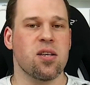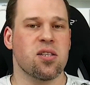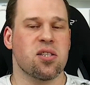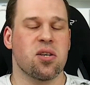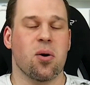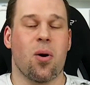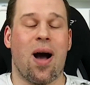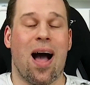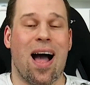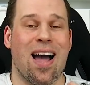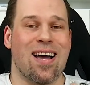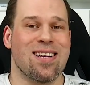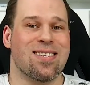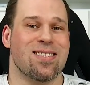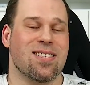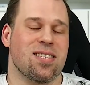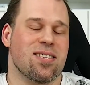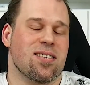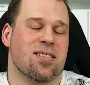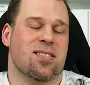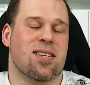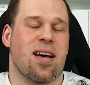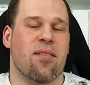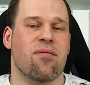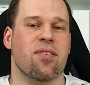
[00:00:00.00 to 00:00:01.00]
So
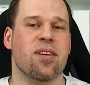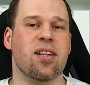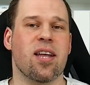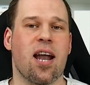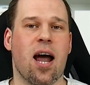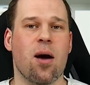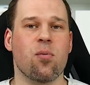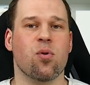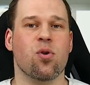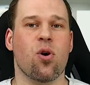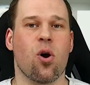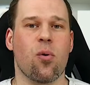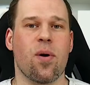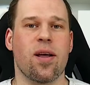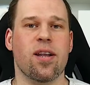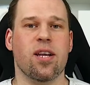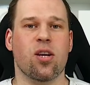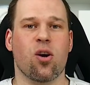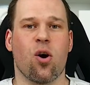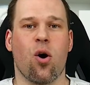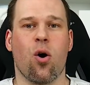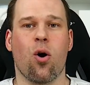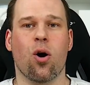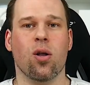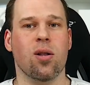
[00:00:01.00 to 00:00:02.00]
this is something that I would
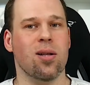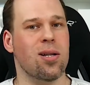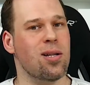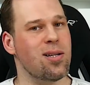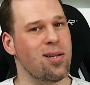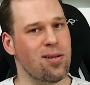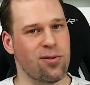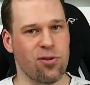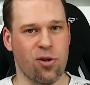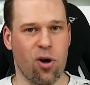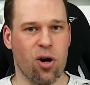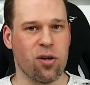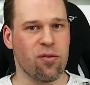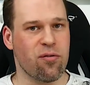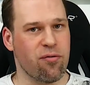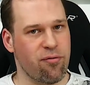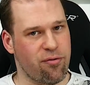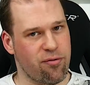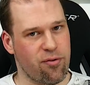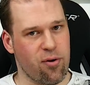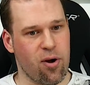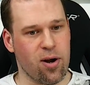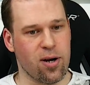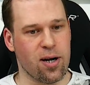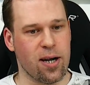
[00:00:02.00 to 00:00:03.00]
already call not
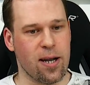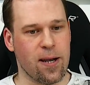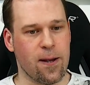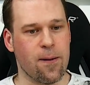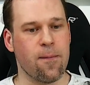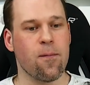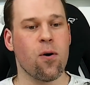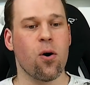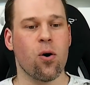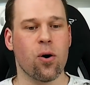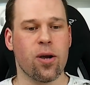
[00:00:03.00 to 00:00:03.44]
throttling.